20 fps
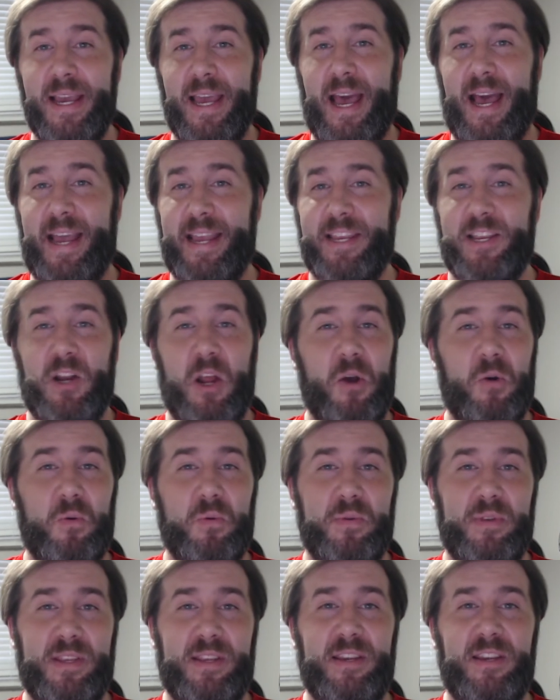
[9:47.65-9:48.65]

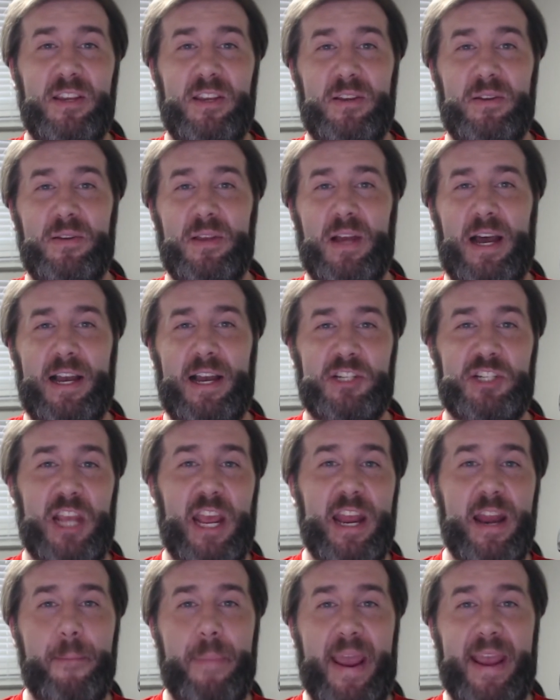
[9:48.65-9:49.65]

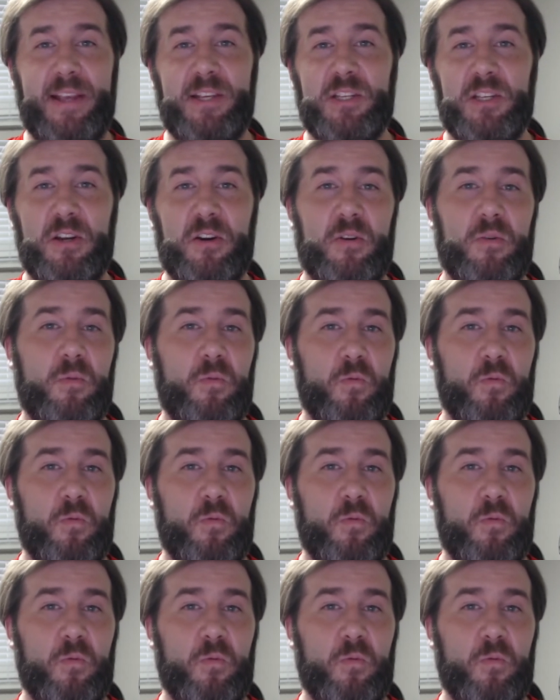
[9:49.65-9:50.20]
Shayna Baszler